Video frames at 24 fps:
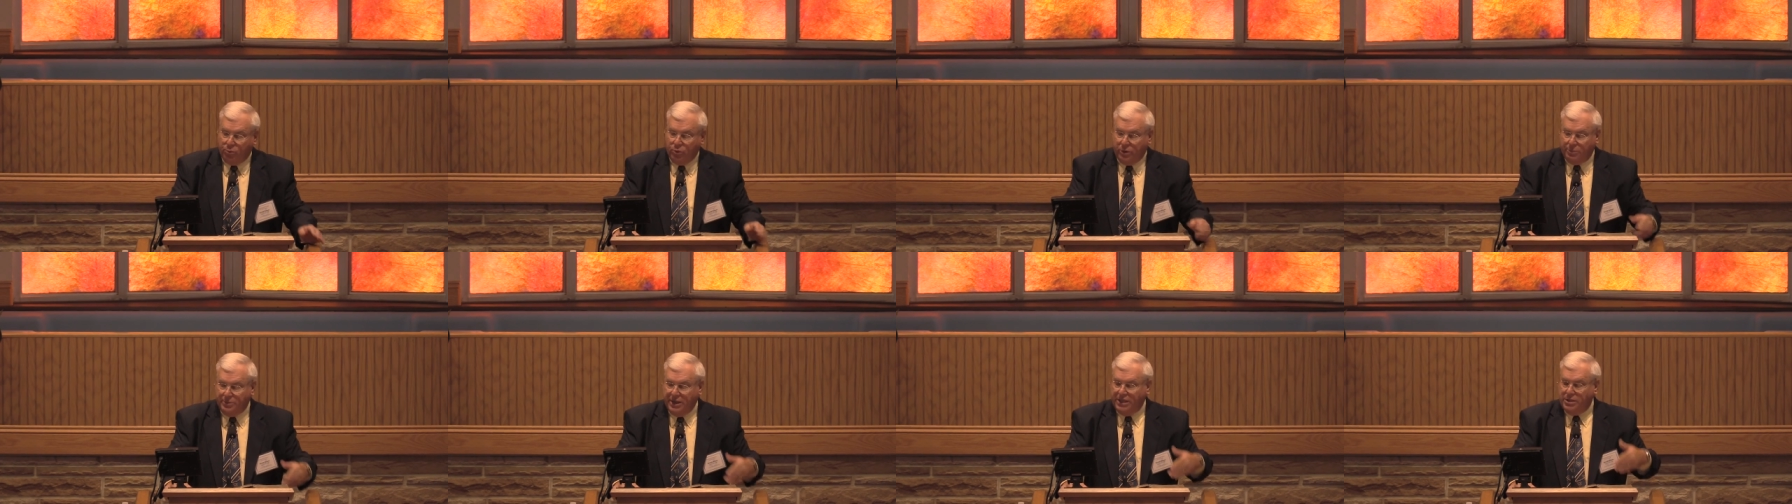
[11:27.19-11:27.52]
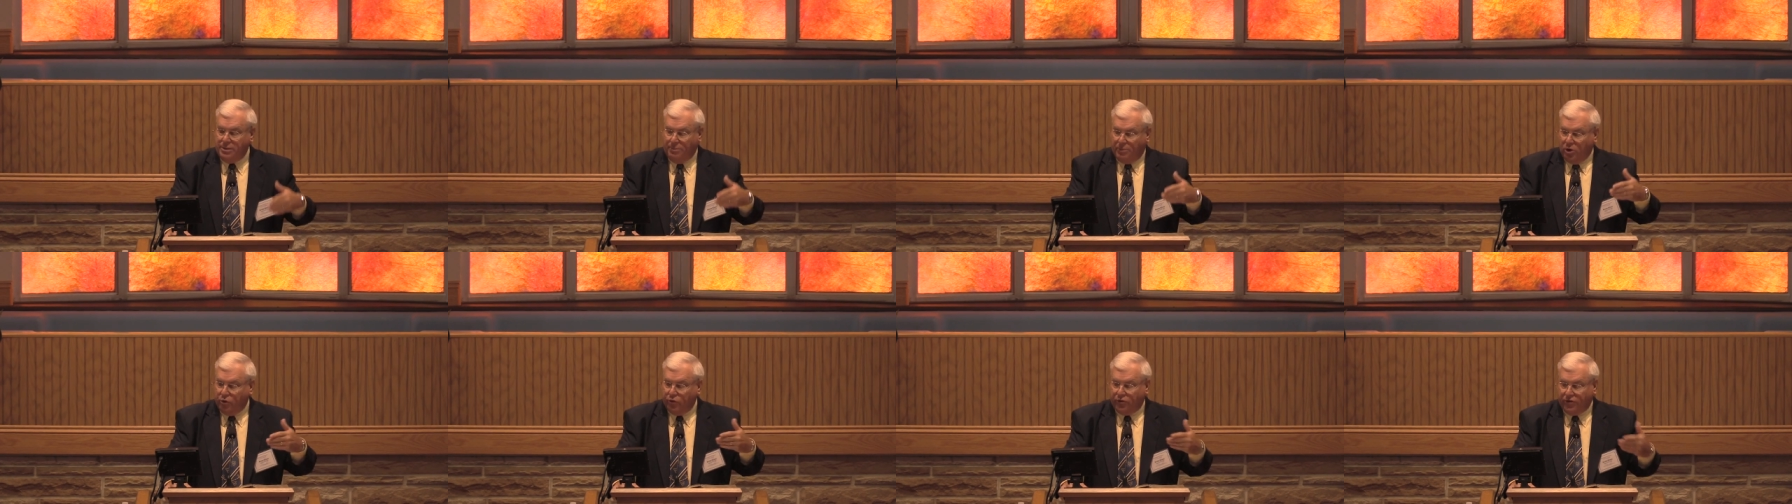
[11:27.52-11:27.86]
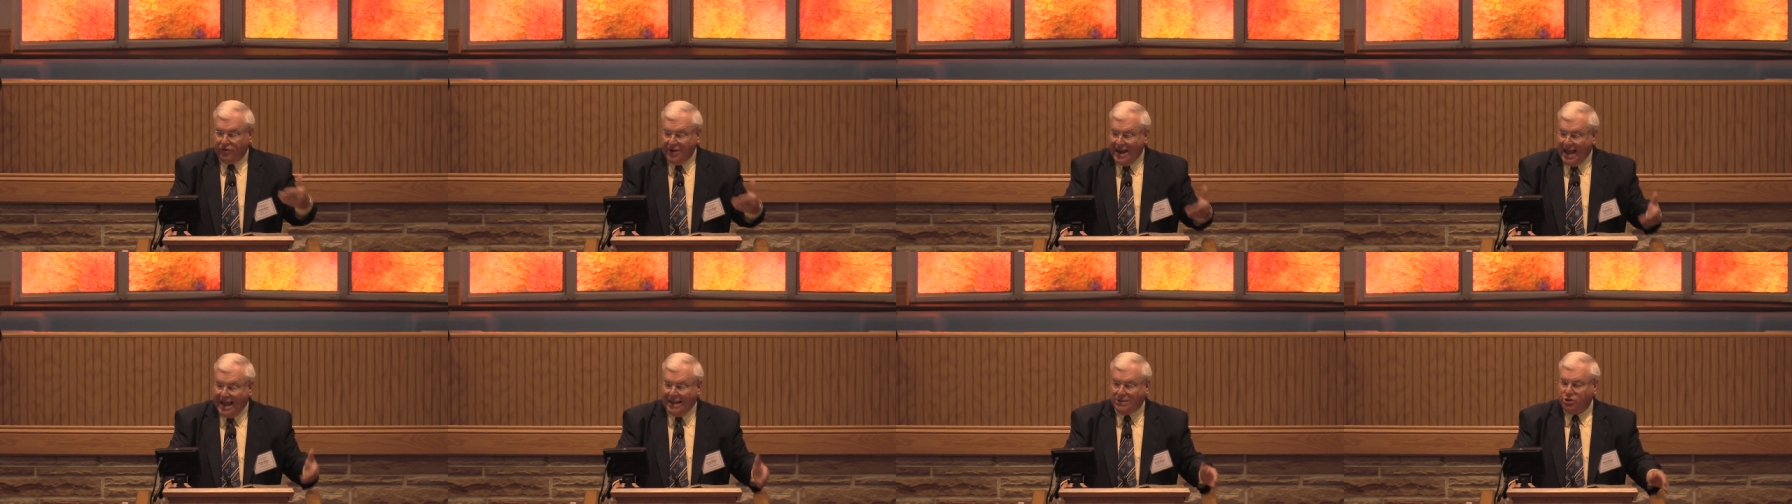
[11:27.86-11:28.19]
it would be the
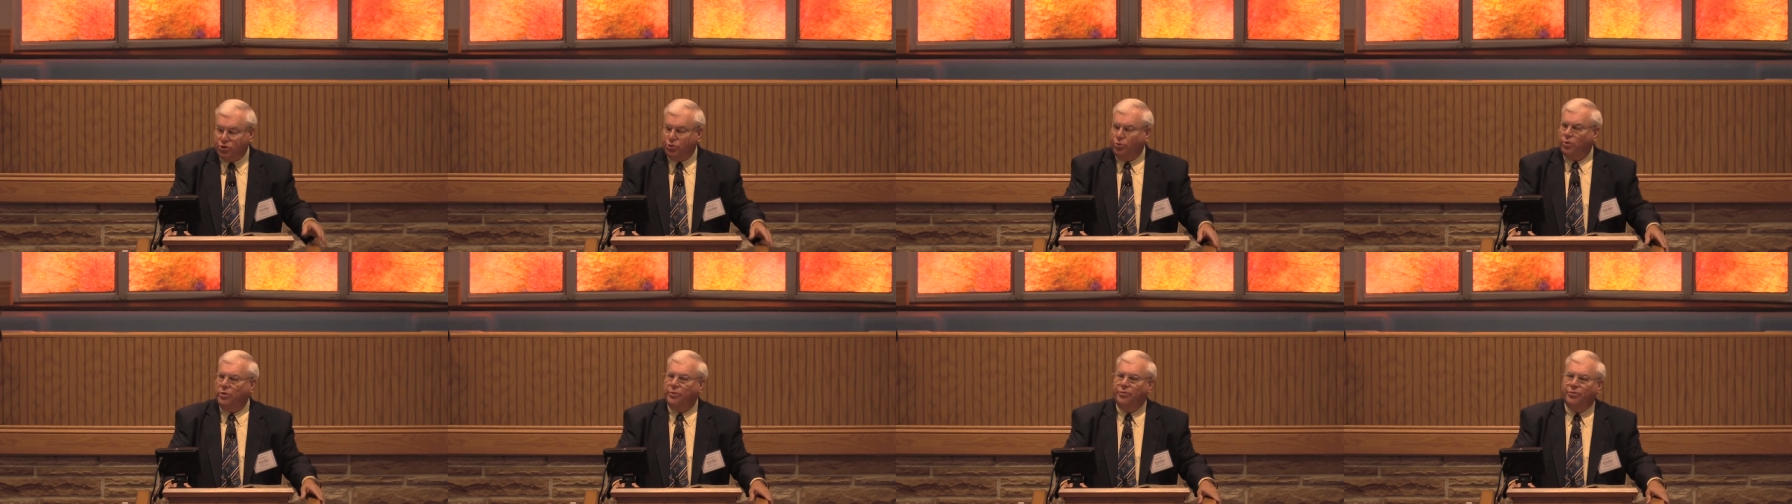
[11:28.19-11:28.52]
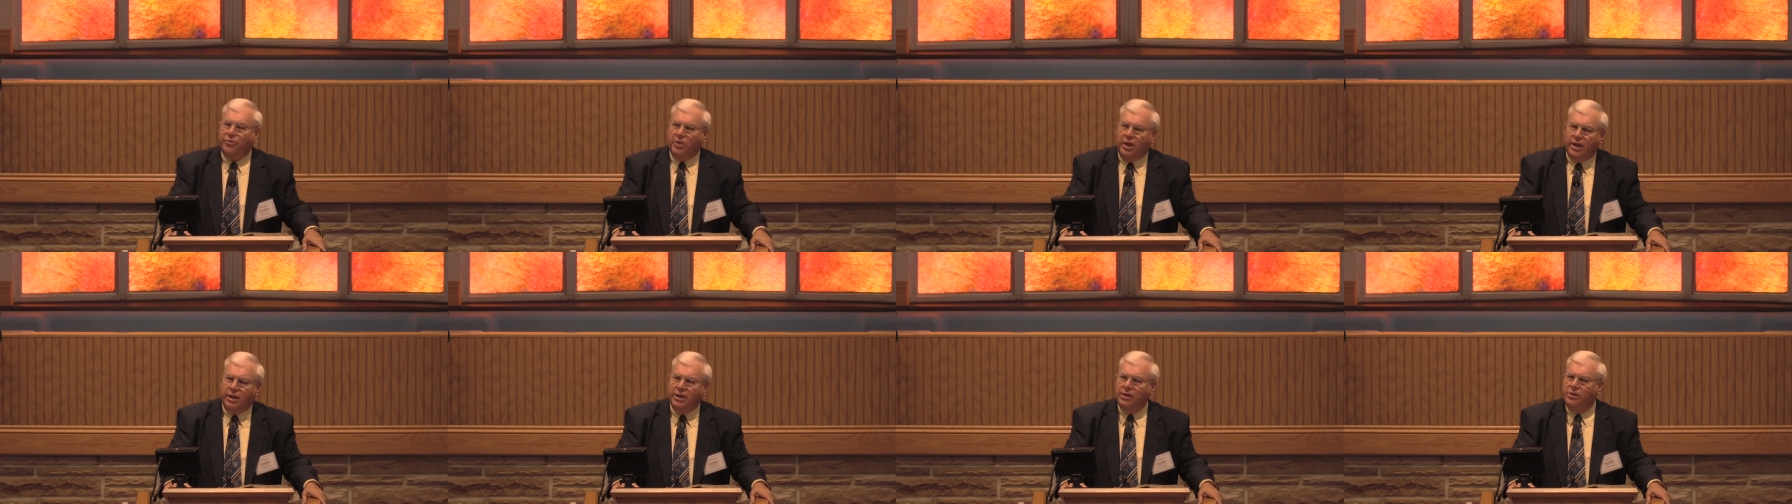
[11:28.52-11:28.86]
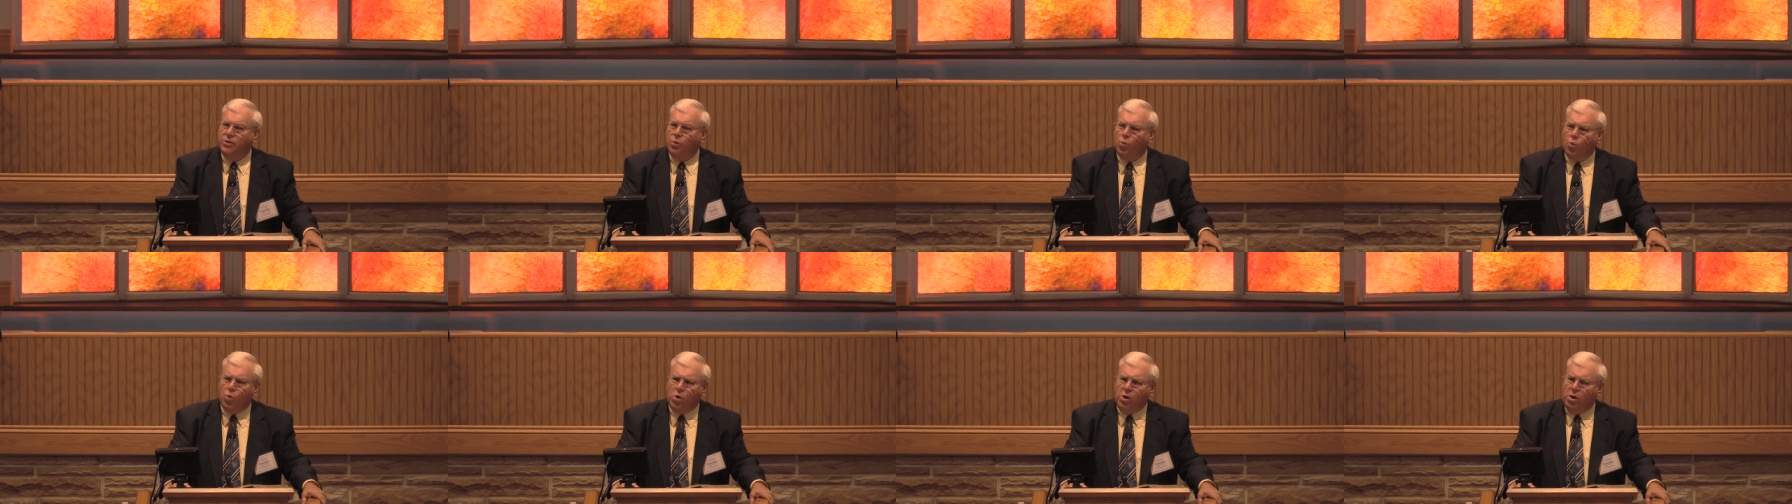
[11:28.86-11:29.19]
most natural thing
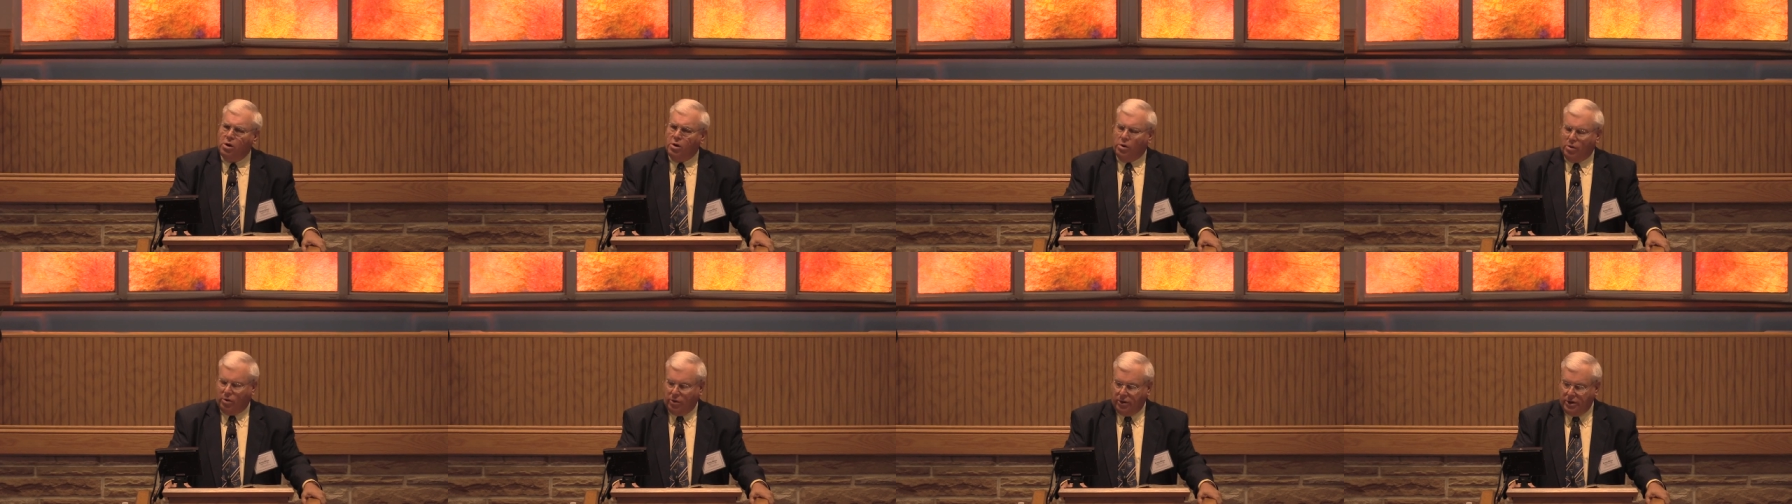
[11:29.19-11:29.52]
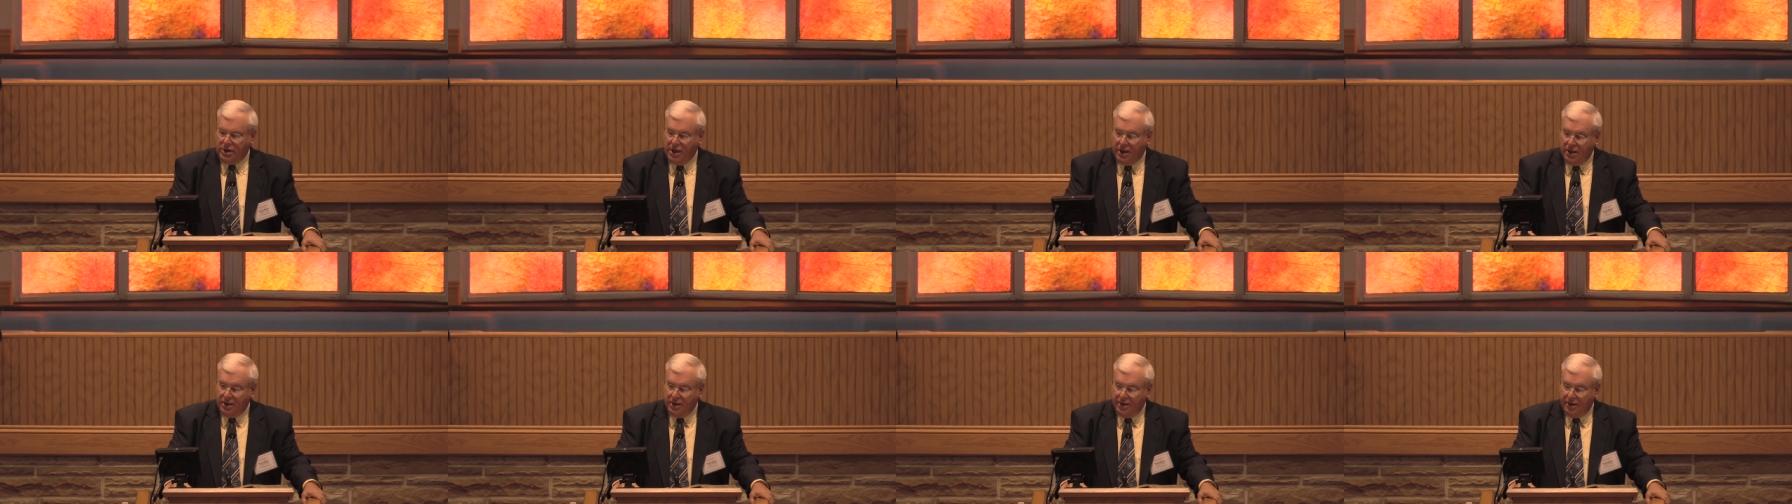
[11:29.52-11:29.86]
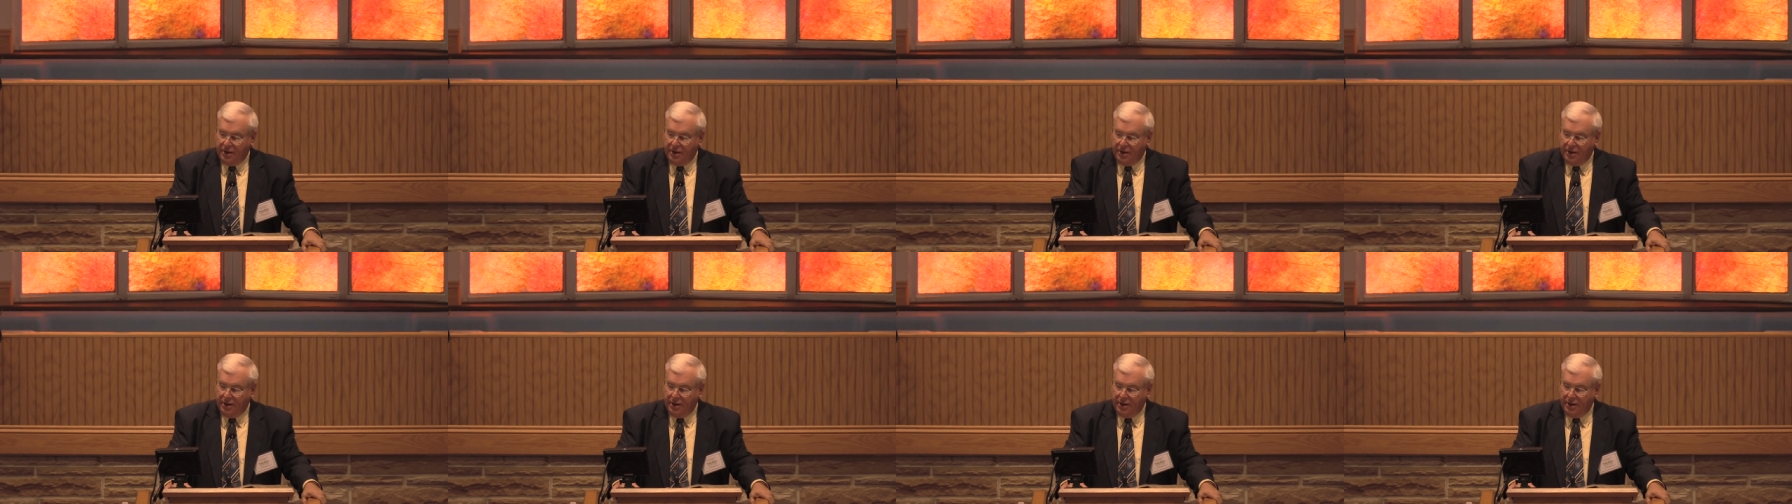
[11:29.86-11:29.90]
in the world